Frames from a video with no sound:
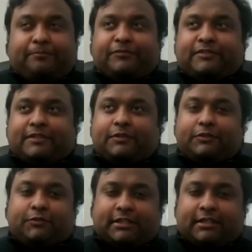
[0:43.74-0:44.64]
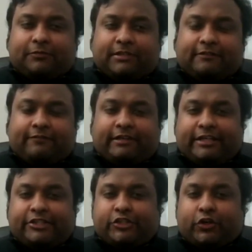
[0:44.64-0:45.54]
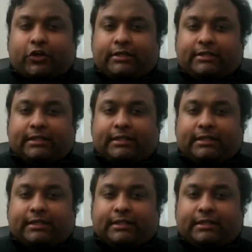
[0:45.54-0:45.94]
so to start with a very short